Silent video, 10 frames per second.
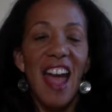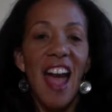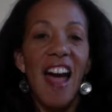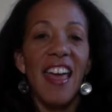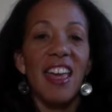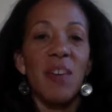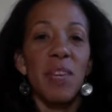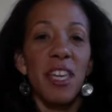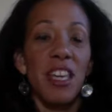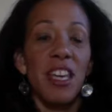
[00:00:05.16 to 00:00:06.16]
I am
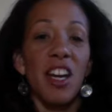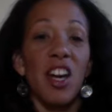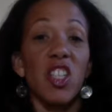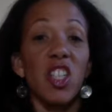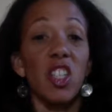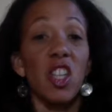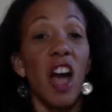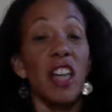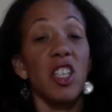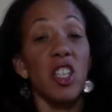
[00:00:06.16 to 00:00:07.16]
here to
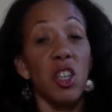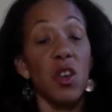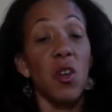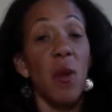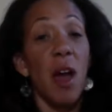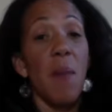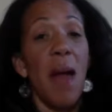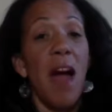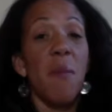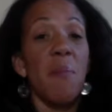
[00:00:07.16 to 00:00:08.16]
talk to you
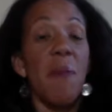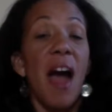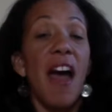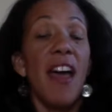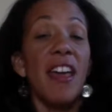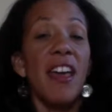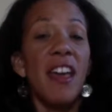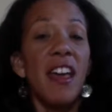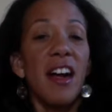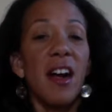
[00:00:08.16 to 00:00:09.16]
about my
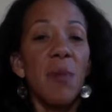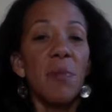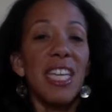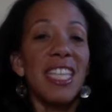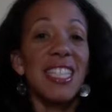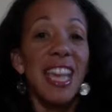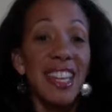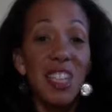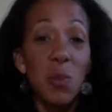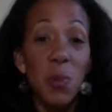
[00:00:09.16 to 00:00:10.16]

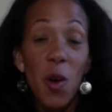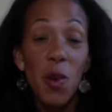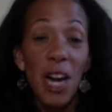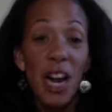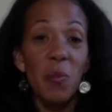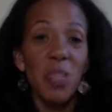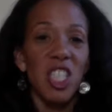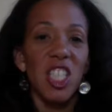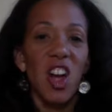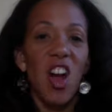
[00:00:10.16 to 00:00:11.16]
exciting new program, which
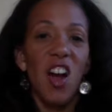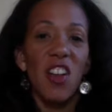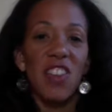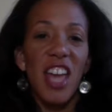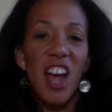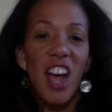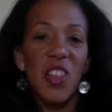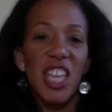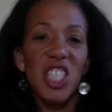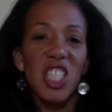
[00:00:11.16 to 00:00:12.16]
is called the
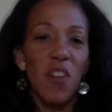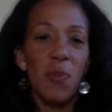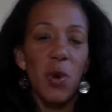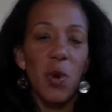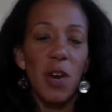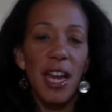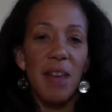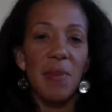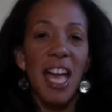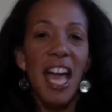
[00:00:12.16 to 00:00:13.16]
Healthy Chef
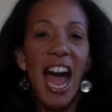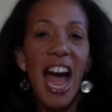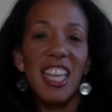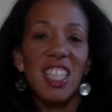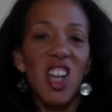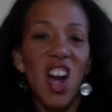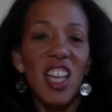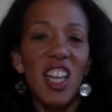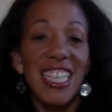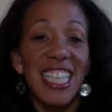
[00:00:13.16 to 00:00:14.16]
Program. I like to
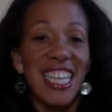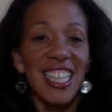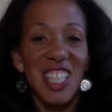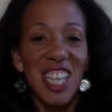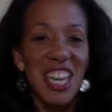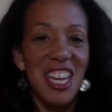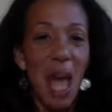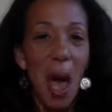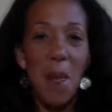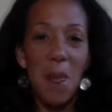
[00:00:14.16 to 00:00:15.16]
call it Kitchen
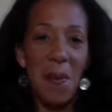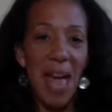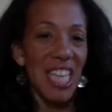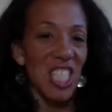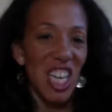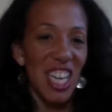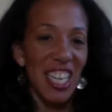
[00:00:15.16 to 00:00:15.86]
Magic.